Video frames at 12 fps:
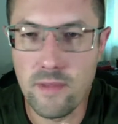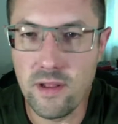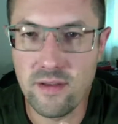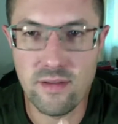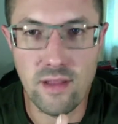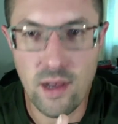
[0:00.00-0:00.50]
It
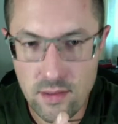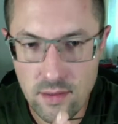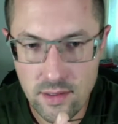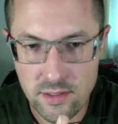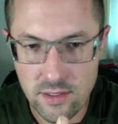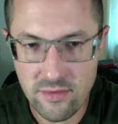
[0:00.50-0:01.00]
is not
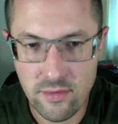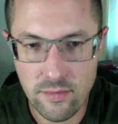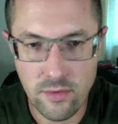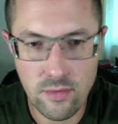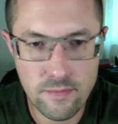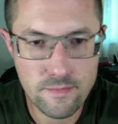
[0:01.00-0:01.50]
click
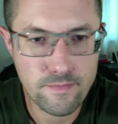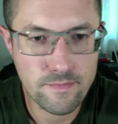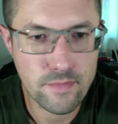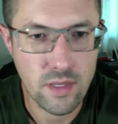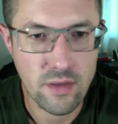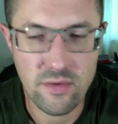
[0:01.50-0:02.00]
adjustable.
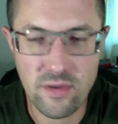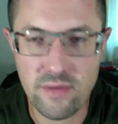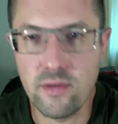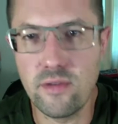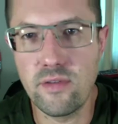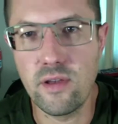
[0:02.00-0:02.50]
So
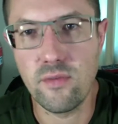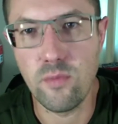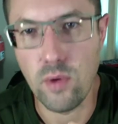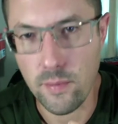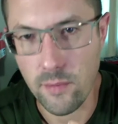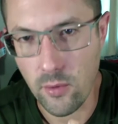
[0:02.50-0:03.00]
even though they say it's
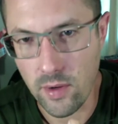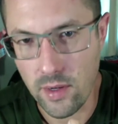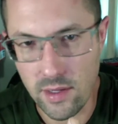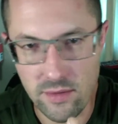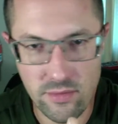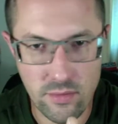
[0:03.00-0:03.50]
1 MOA,
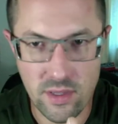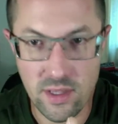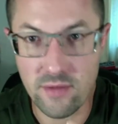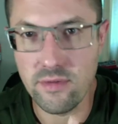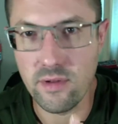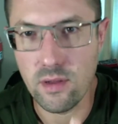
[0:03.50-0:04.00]
it's really
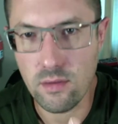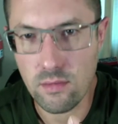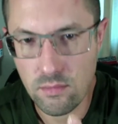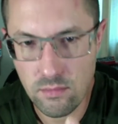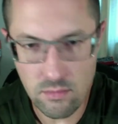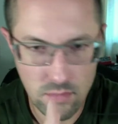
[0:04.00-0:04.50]
infinite
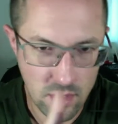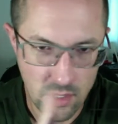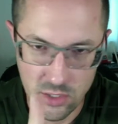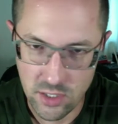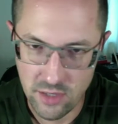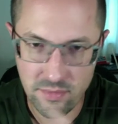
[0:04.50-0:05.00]

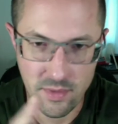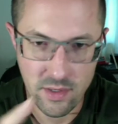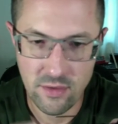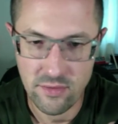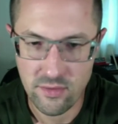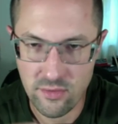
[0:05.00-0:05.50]
adjustment
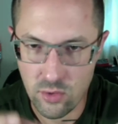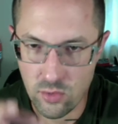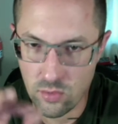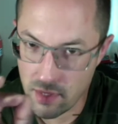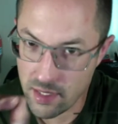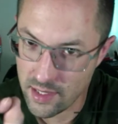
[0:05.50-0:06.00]
because there's
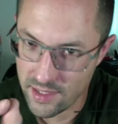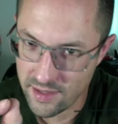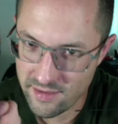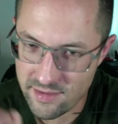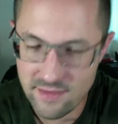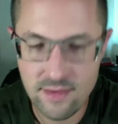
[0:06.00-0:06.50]
no
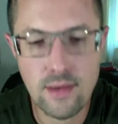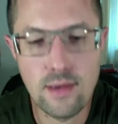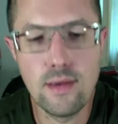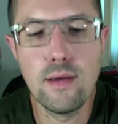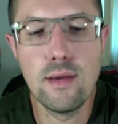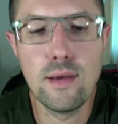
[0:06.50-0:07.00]
clicks.
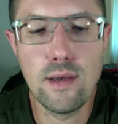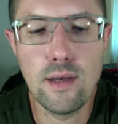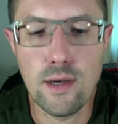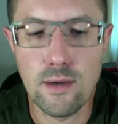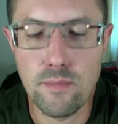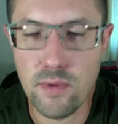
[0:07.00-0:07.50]

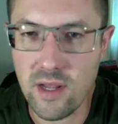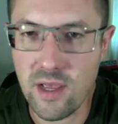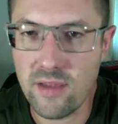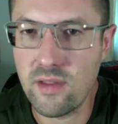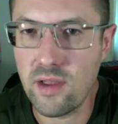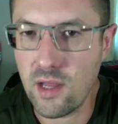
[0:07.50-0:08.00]
But it
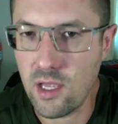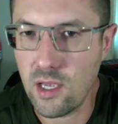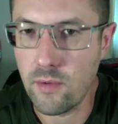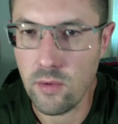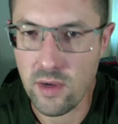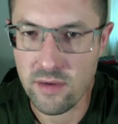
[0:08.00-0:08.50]
has 90
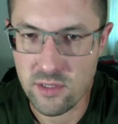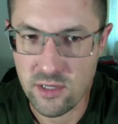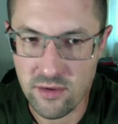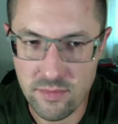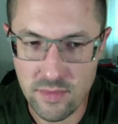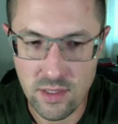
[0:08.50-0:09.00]
MOA of
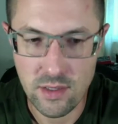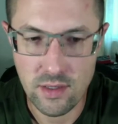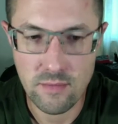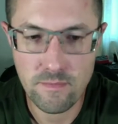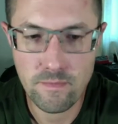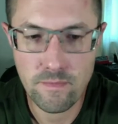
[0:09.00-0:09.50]
adjustment in
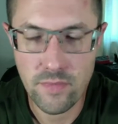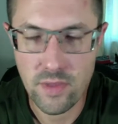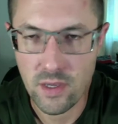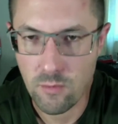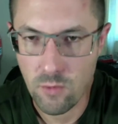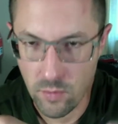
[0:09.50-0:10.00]
it,
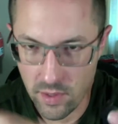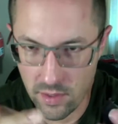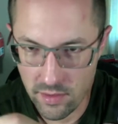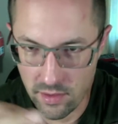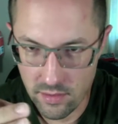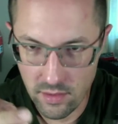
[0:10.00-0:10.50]
one way
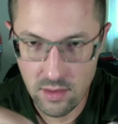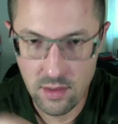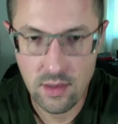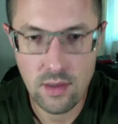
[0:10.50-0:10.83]
or the other.